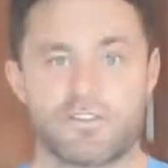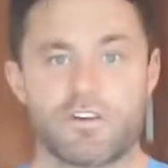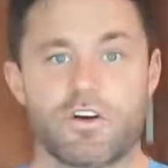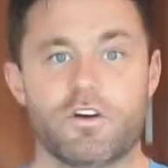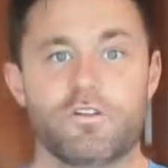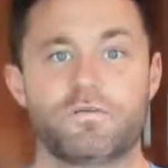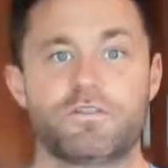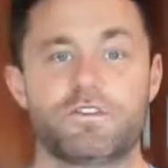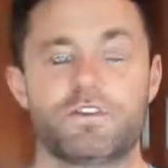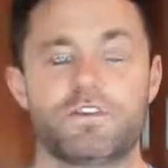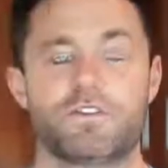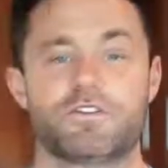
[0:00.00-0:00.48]
So
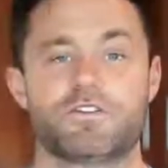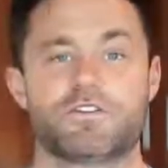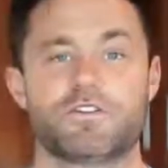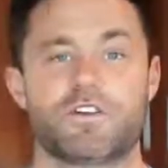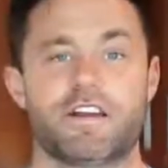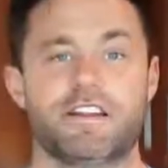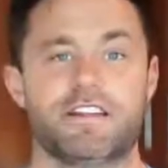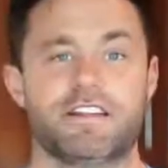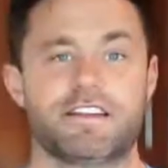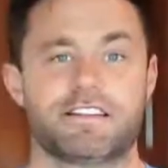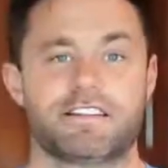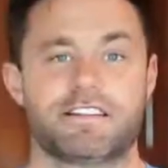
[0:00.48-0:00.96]
hopefully you
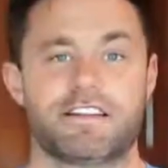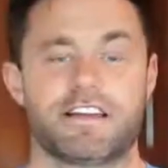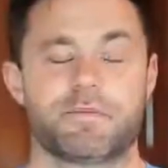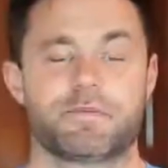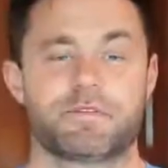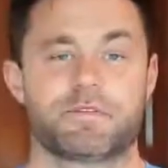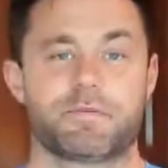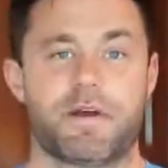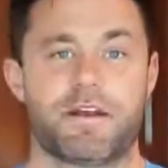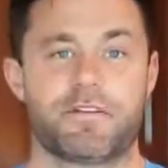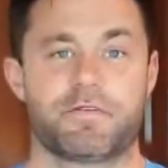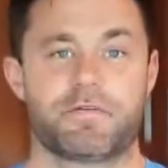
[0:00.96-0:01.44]
enjoyed these
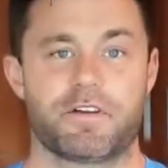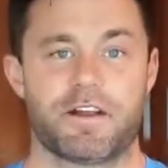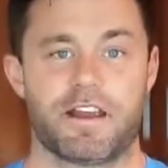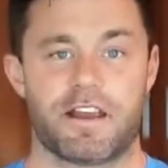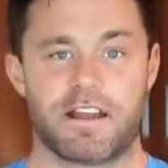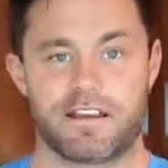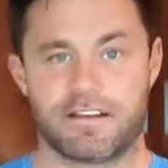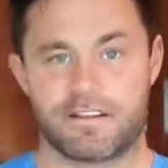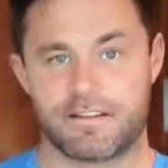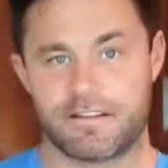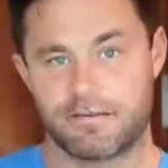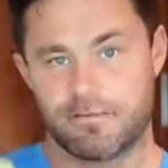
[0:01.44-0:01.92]
tips, my
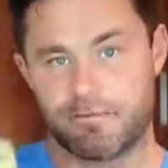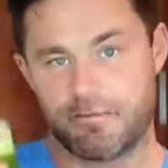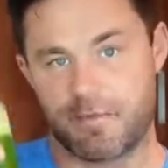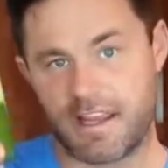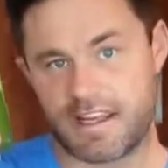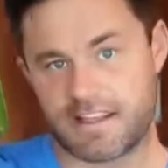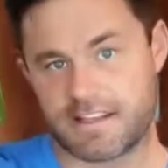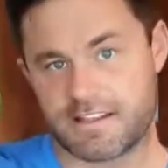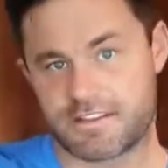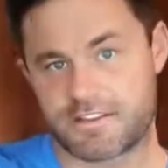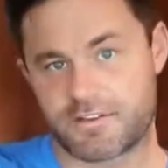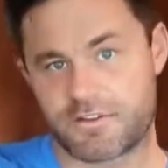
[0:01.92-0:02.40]
friend.
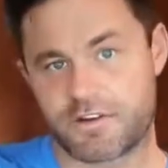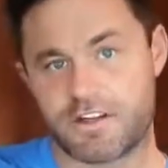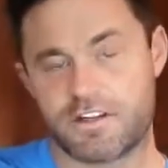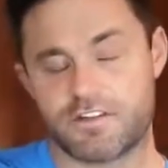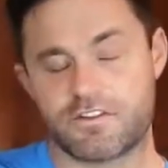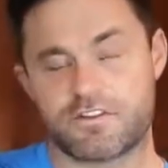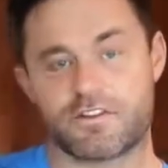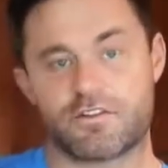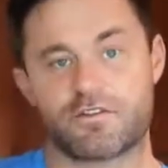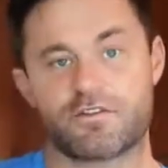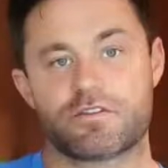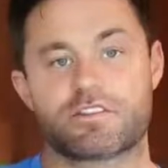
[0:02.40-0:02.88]
Make this
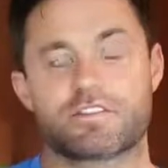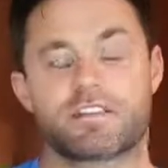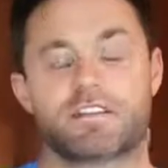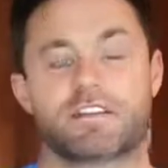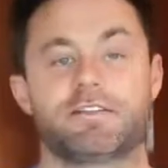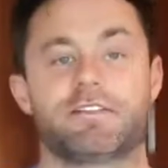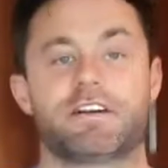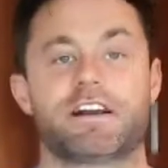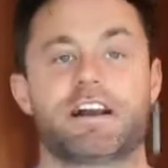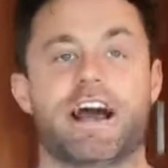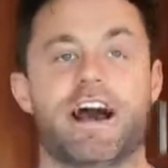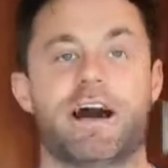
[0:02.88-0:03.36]
green juice.
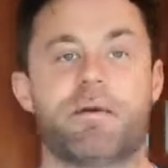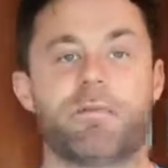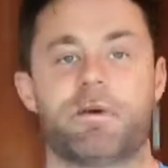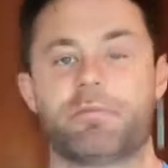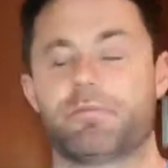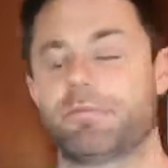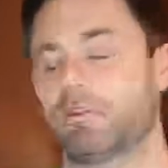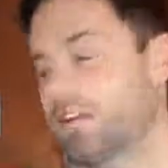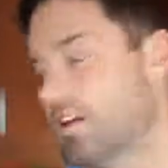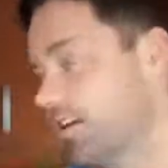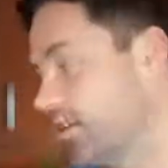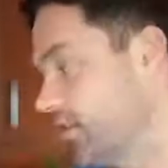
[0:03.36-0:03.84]
Leave a
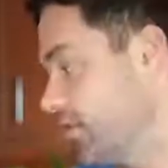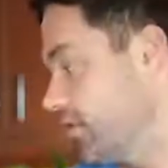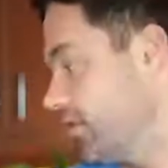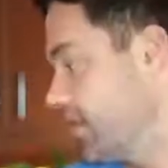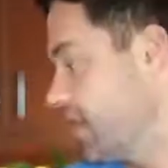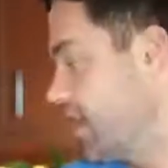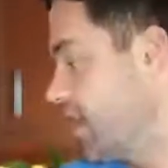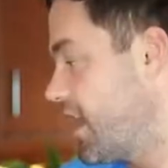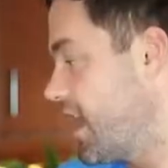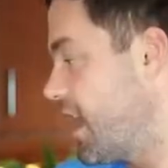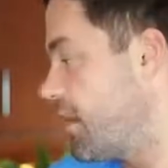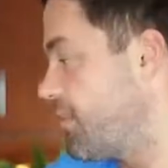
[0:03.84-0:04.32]
comment
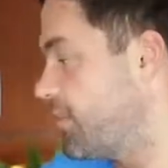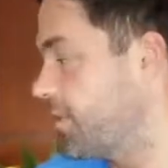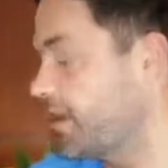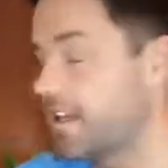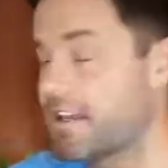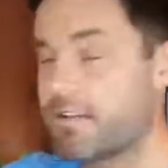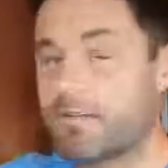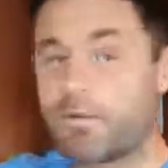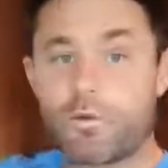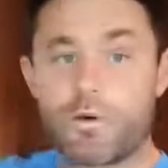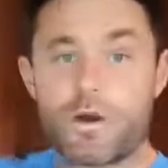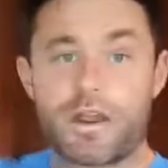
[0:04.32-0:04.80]
below. I'm
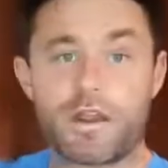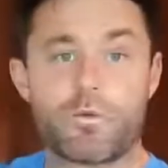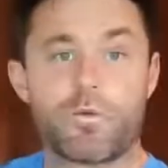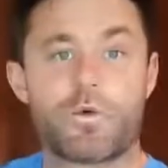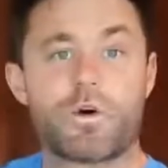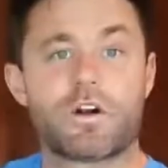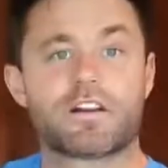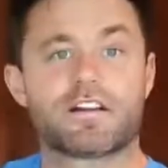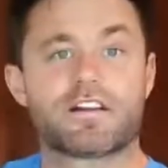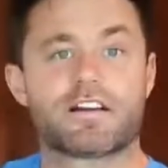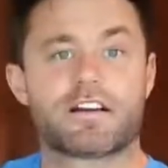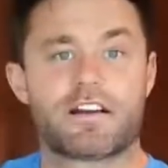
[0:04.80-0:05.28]
gonna give away
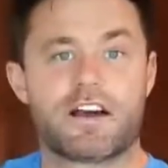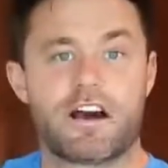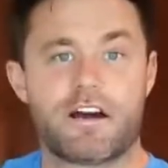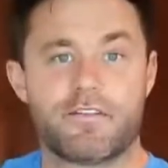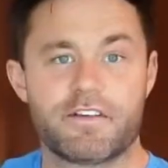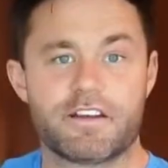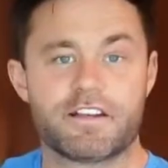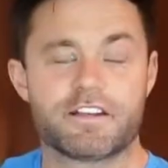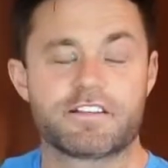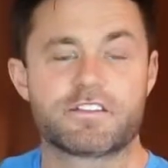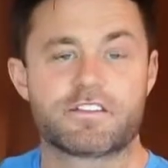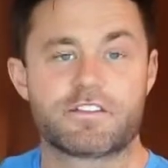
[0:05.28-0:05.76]
one of the
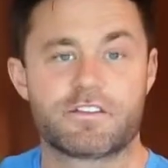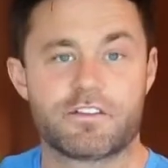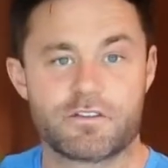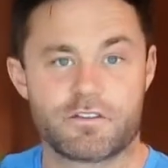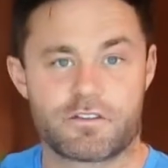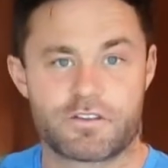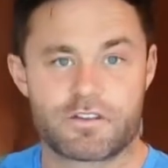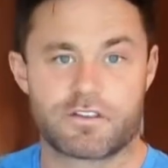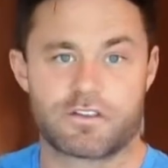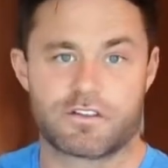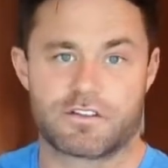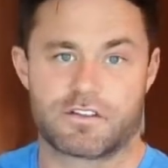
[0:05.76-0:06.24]
Kuvings
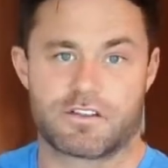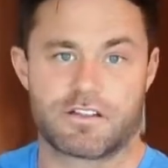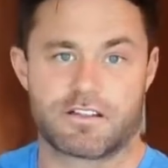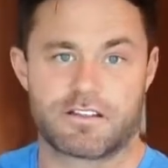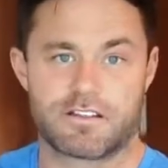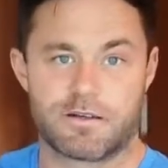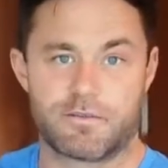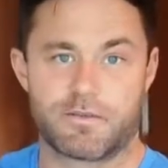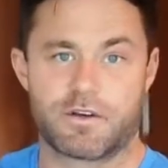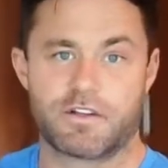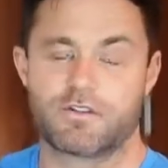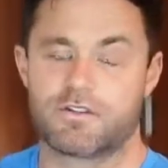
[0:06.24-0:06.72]
juicers to
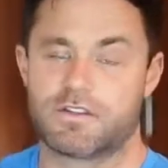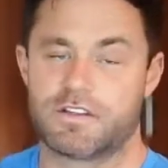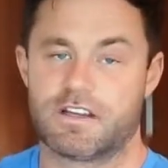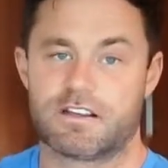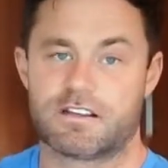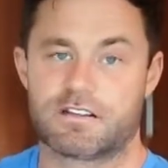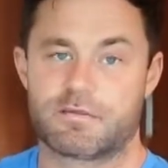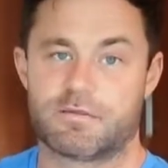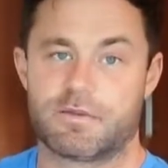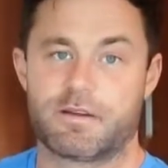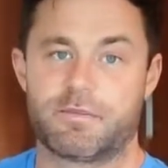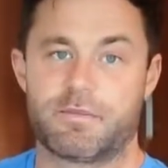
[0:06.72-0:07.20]
somebody who
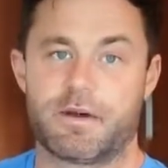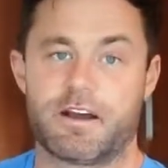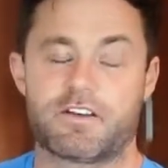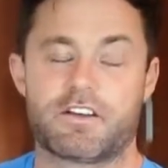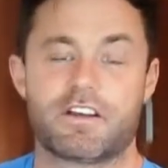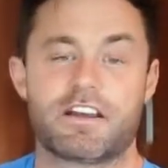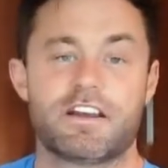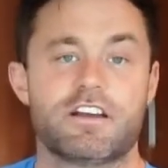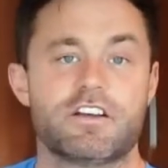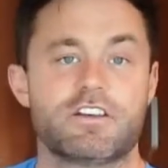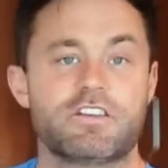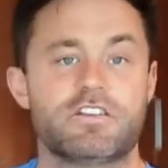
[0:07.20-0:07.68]
tells me
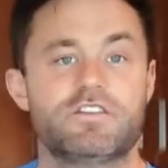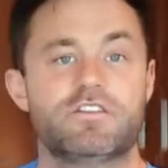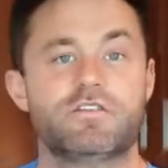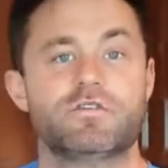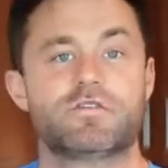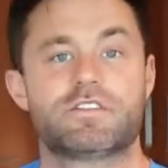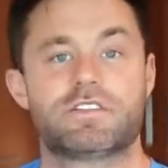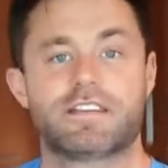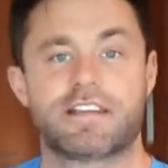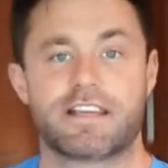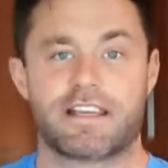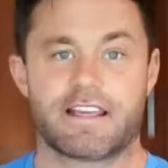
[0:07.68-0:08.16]
about
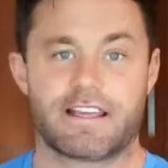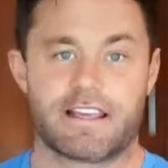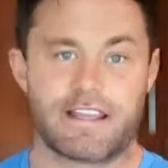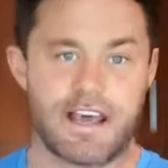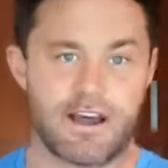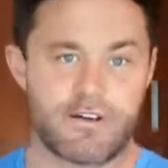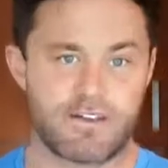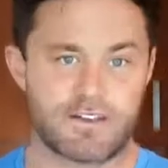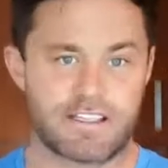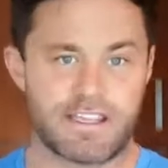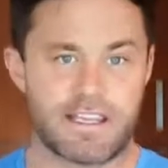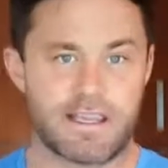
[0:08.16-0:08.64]
juicing and
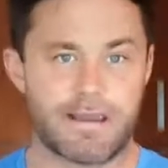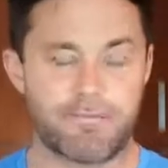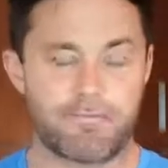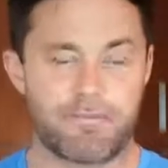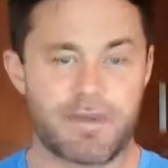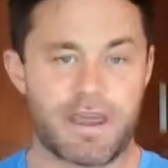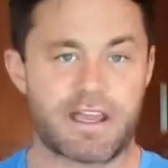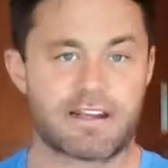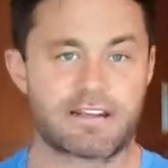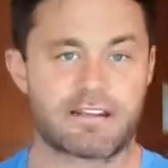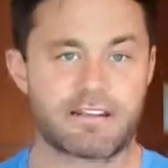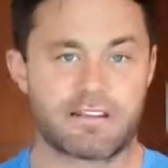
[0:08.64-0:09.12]
how it's
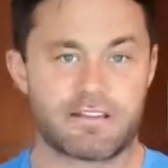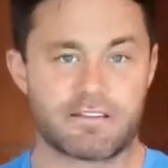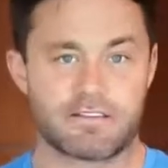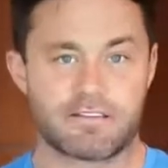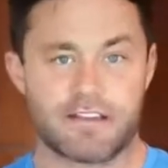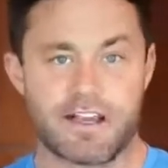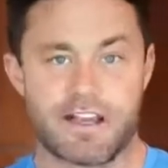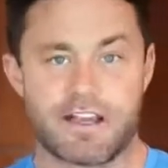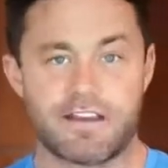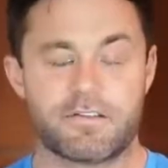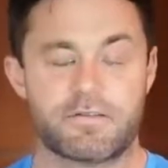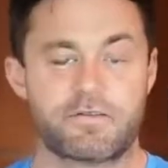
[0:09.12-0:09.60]
impacted their
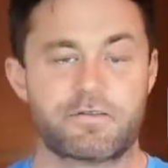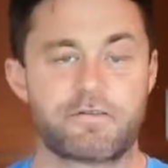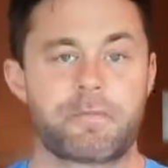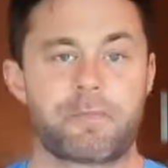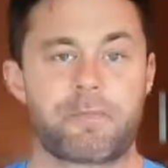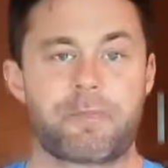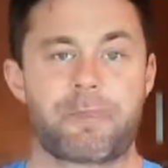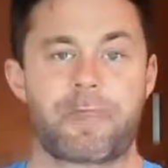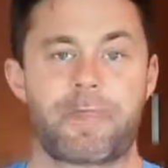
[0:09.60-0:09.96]
life.